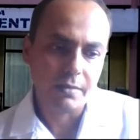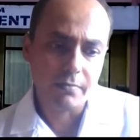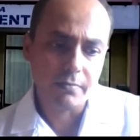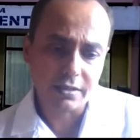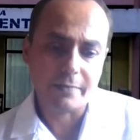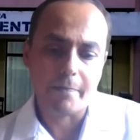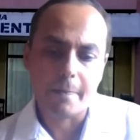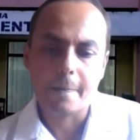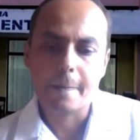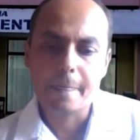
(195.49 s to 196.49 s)
But
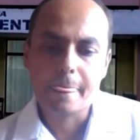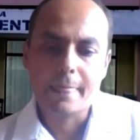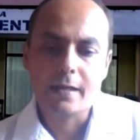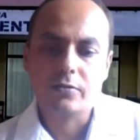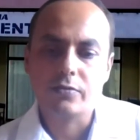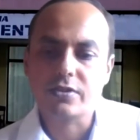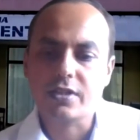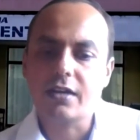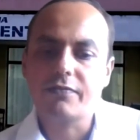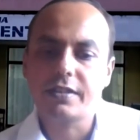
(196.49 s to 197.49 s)
to
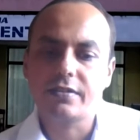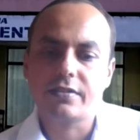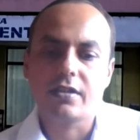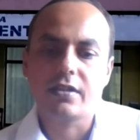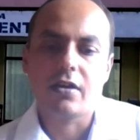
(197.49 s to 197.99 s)
start with,